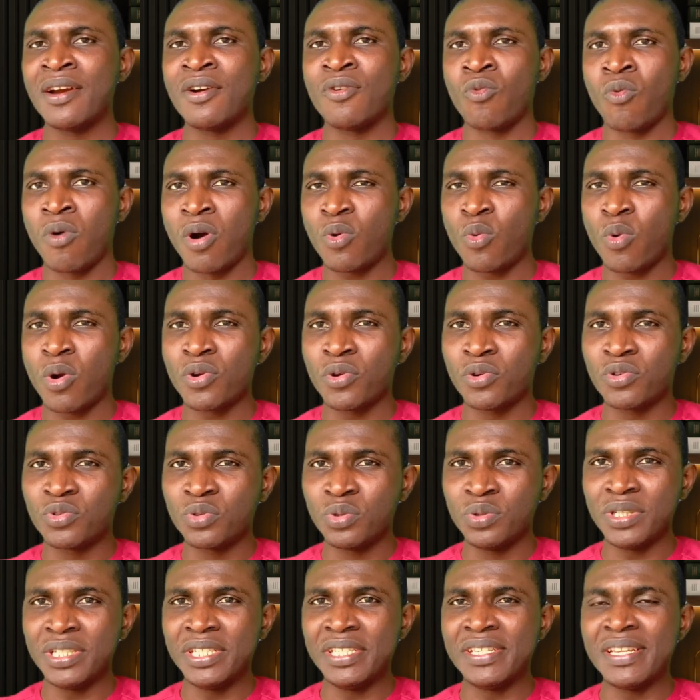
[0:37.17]
What we want to
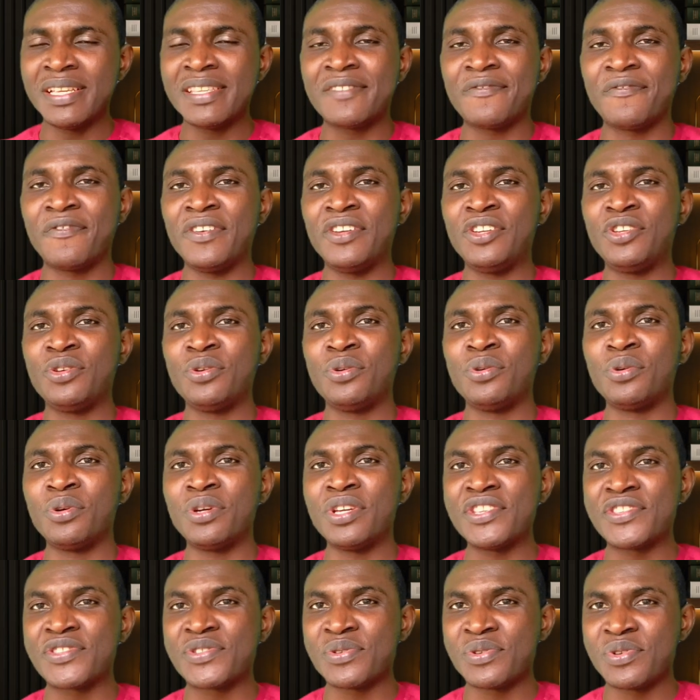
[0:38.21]
do in this video
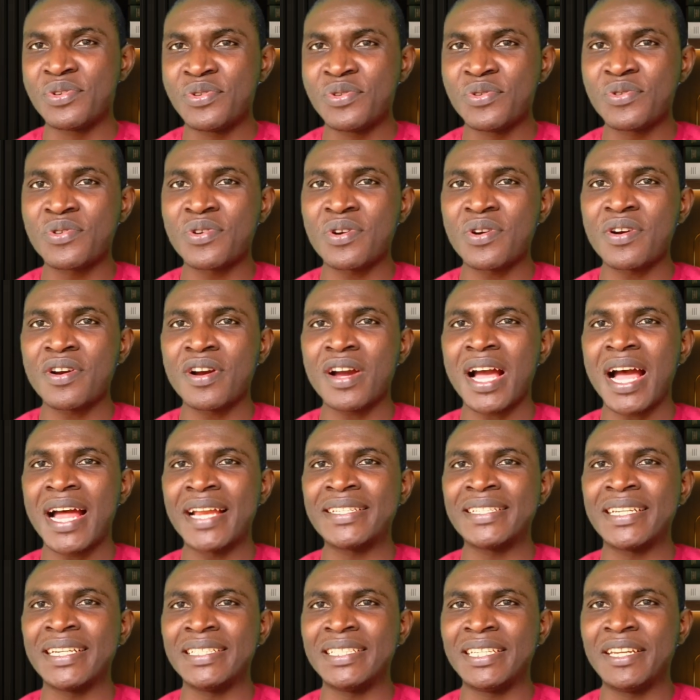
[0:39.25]
is to look
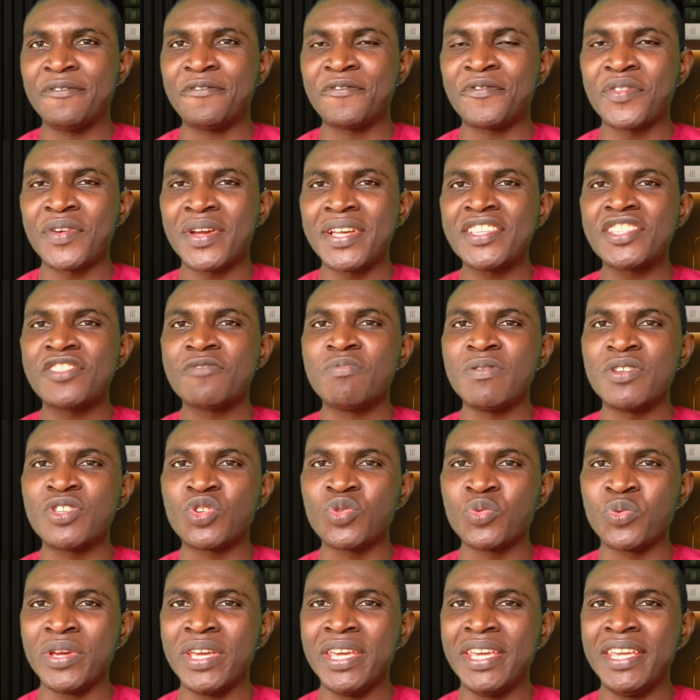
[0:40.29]
at the difference
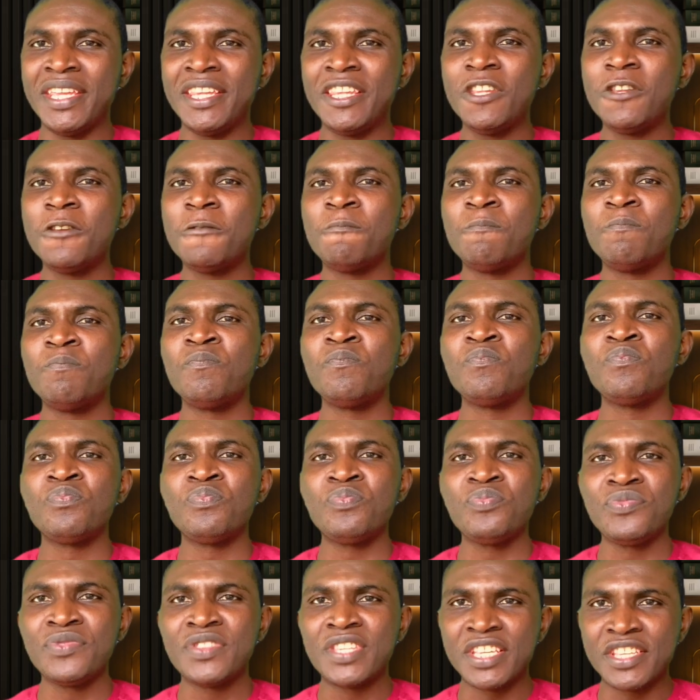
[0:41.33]
between
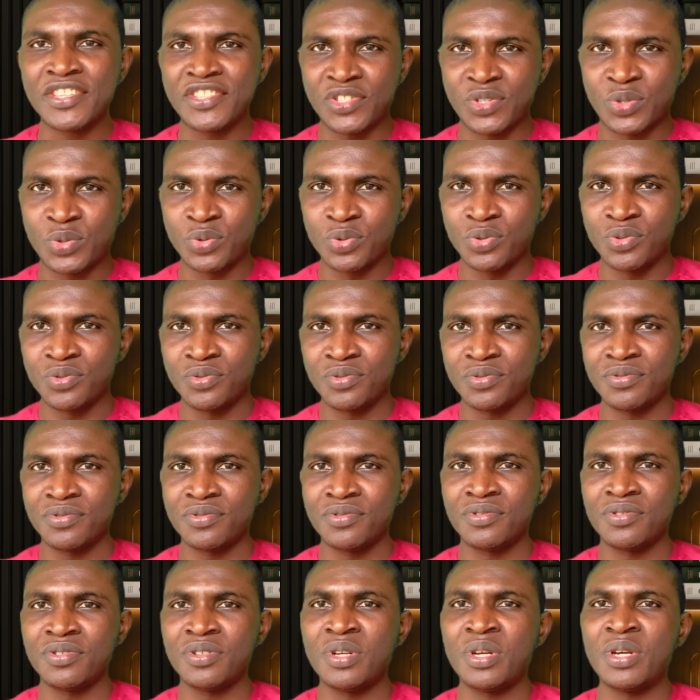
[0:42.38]
these two:
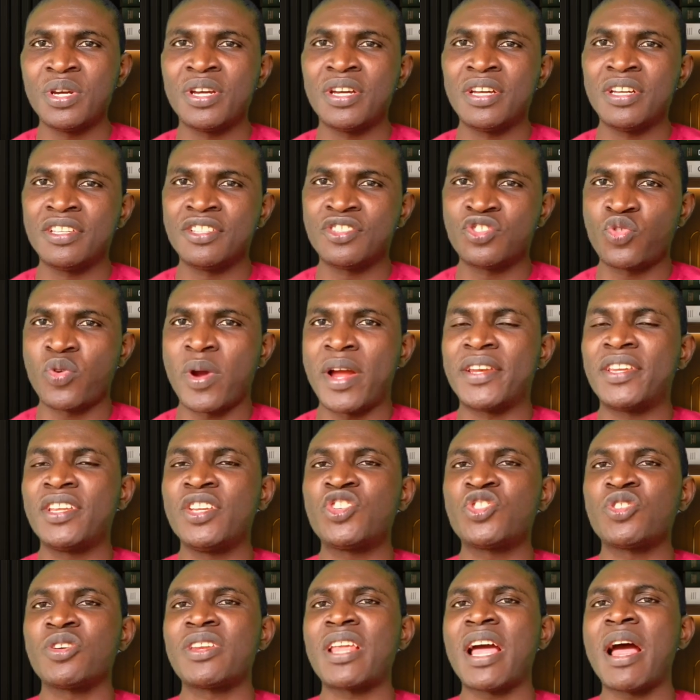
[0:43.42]

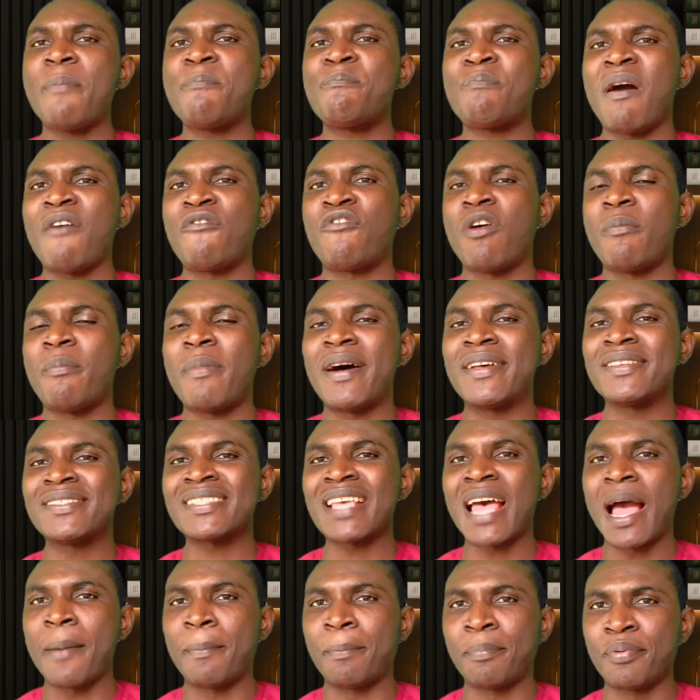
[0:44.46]
traditional performance
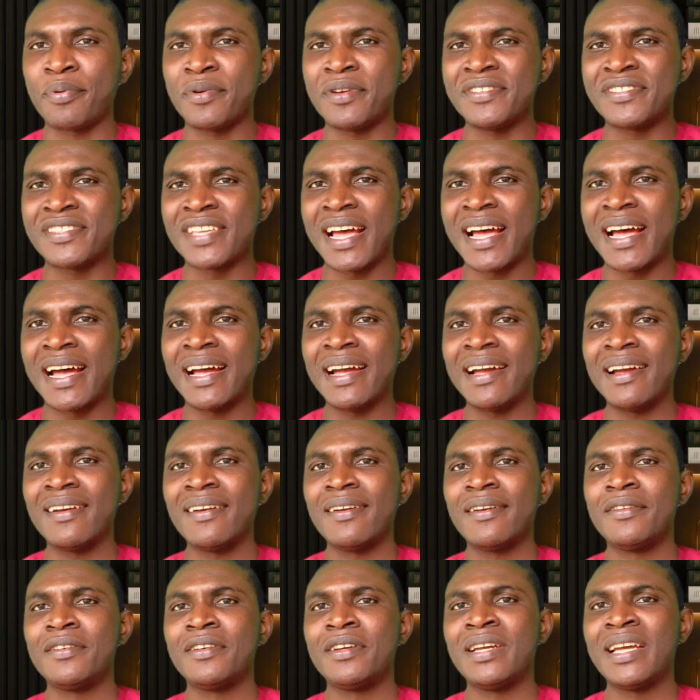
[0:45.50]
appraiser
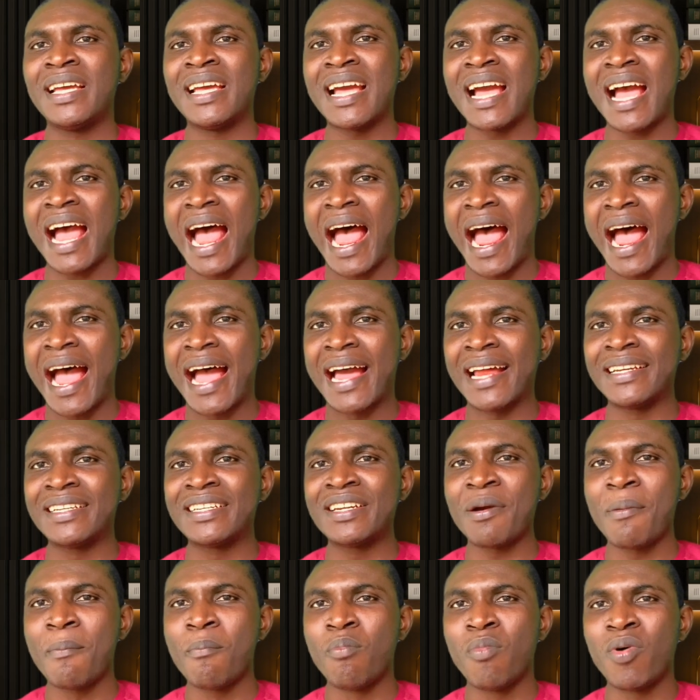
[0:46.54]
and
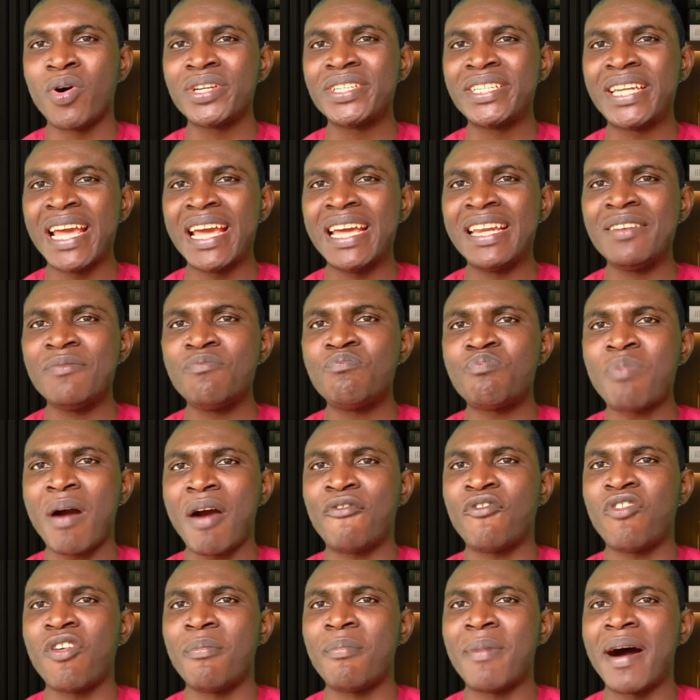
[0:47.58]
modern
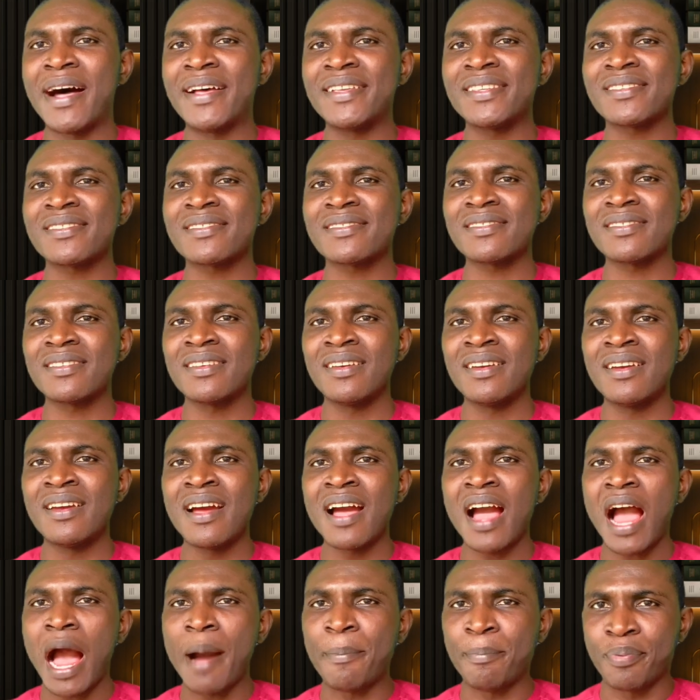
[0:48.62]
performance
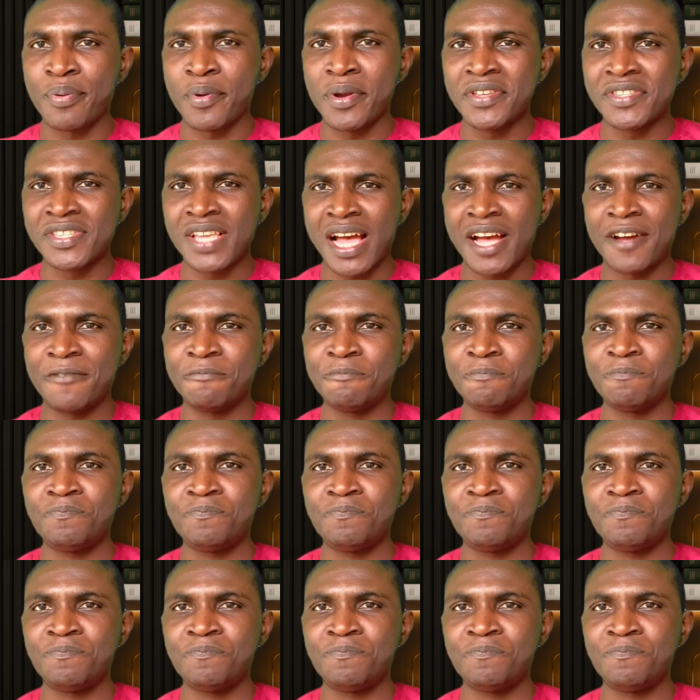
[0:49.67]
appraiser.